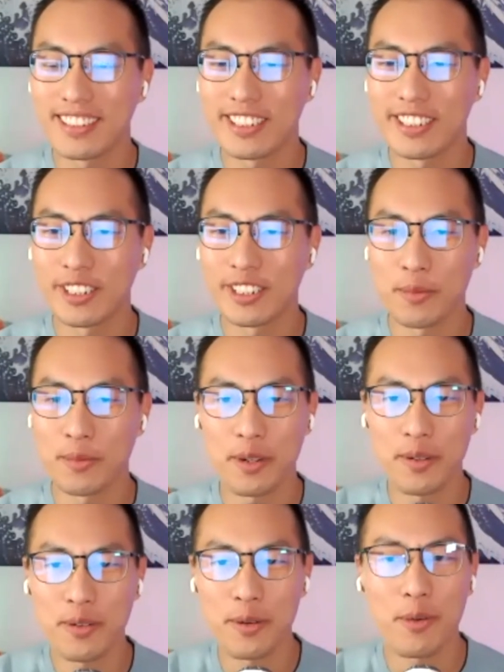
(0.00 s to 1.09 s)

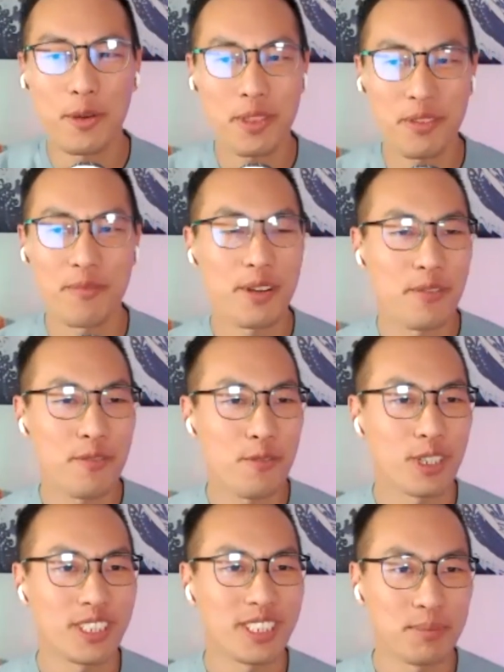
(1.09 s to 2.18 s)
we're both in very
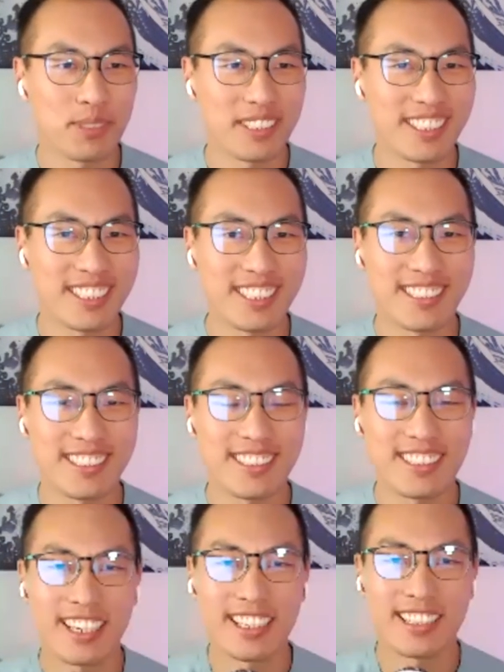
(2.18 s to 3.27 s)
fortunate positions,
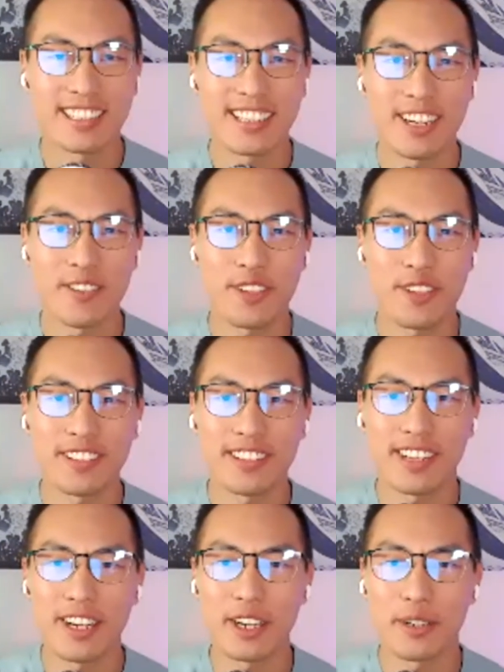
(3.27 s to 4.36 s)
and I feel
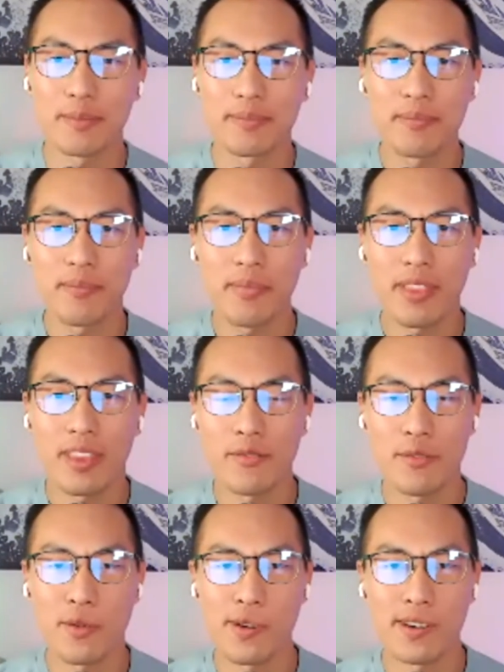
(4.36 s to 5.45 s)

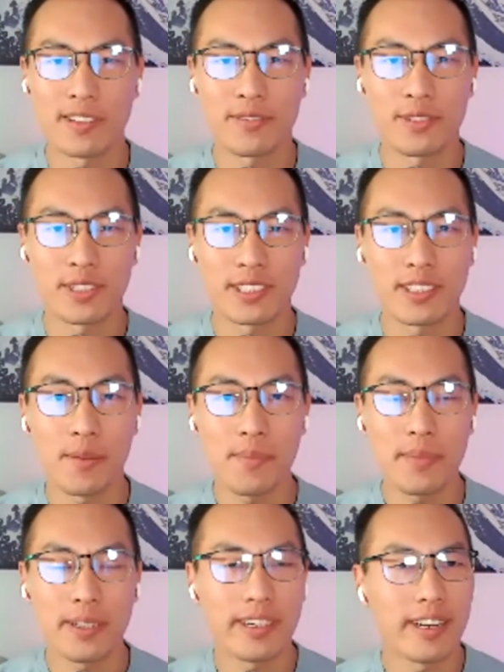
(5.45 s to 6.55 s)
for some,
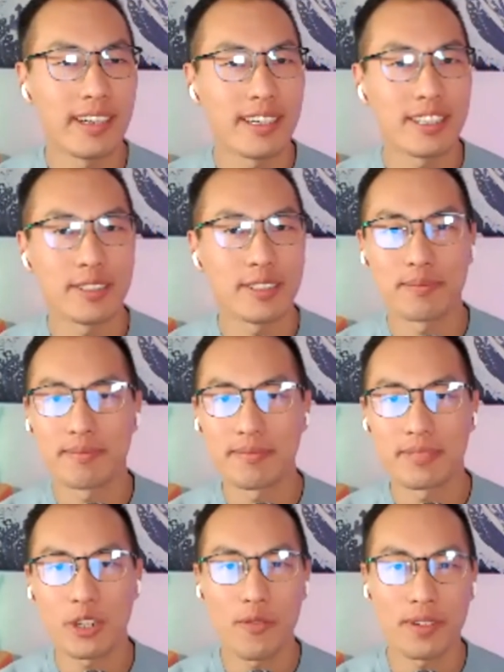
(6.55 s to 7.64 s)
uh,
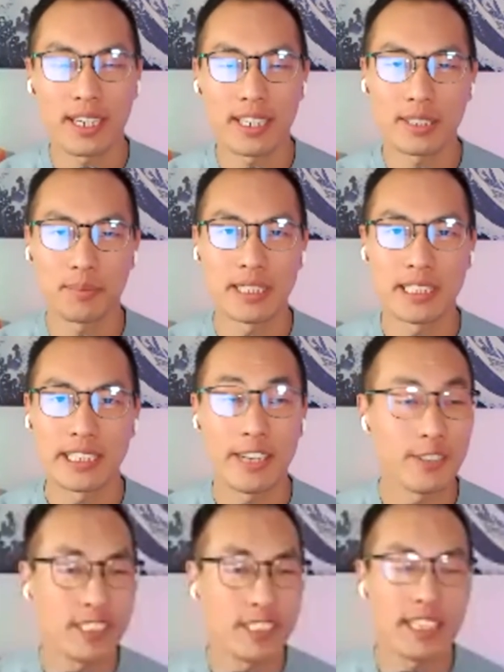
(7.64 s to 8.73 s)
COVID has been
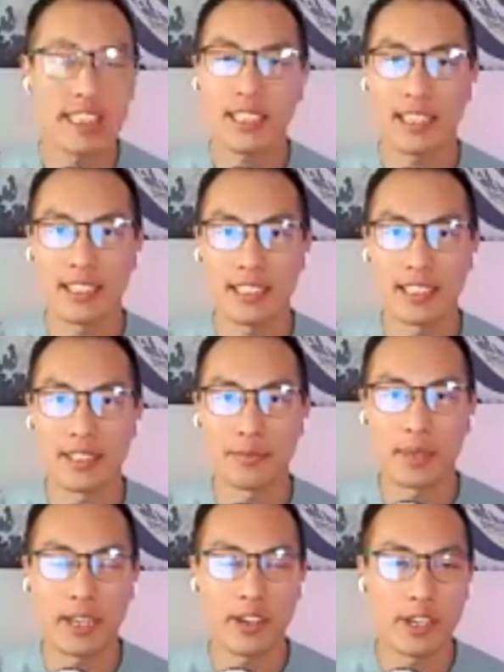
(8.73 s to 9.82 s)
devastating, and
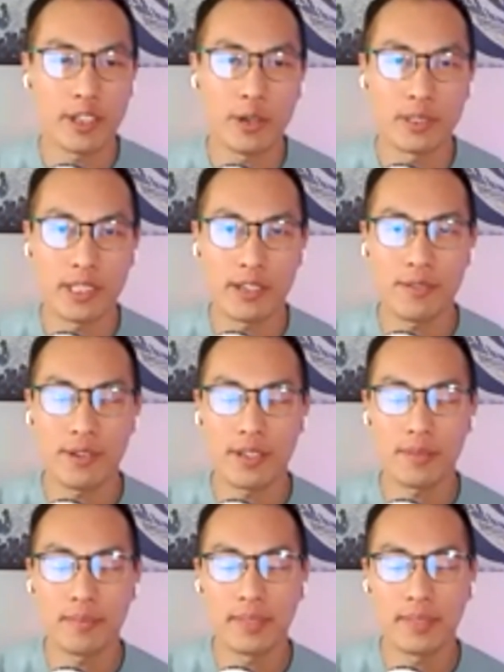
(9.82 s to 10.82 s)
my heart goes out for them.